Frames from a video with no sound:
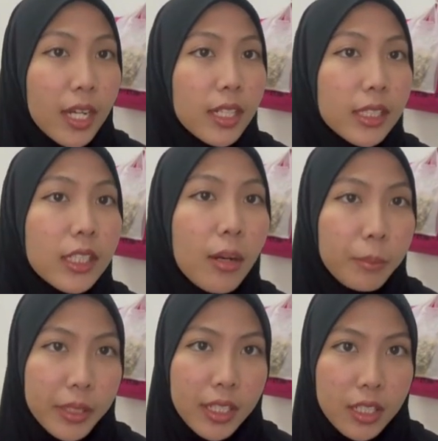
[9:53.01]
A
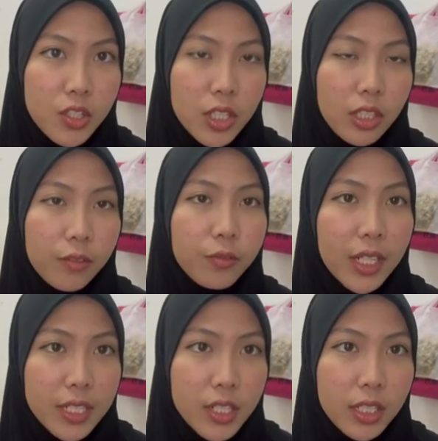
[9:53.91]
combination of
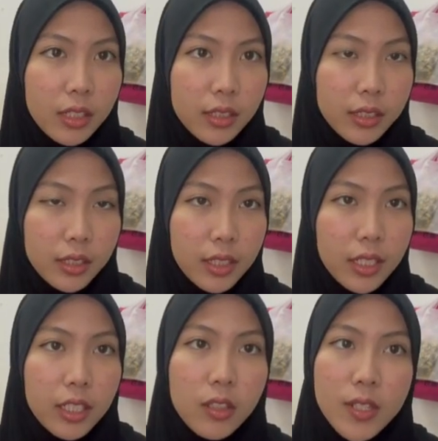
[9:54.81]
functionality,
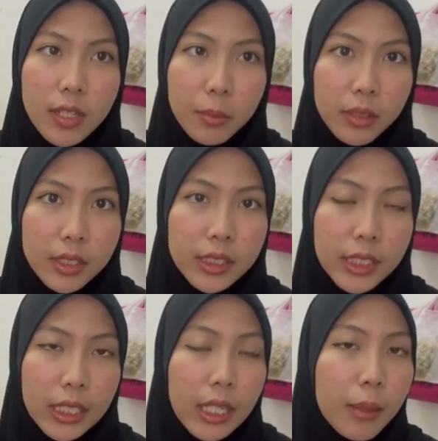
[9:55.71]

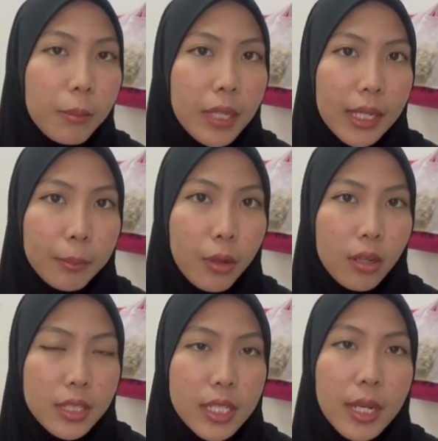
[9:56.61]
usability, black
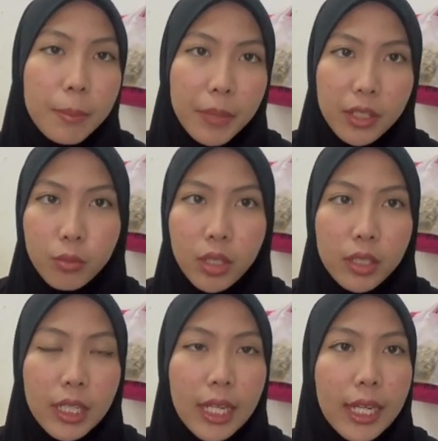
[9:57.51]
box, manual,
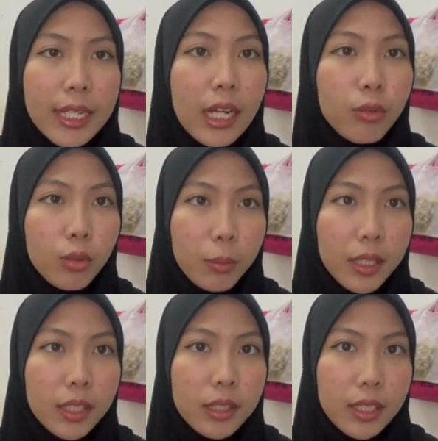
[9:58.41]
and
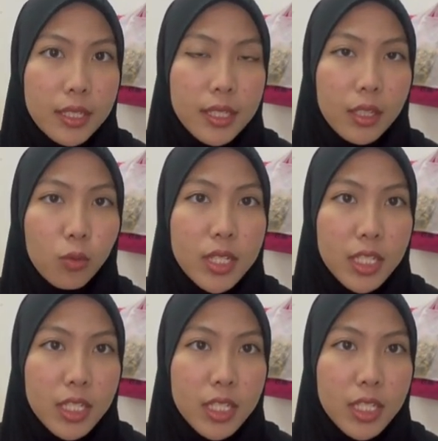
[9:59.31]
automated testing was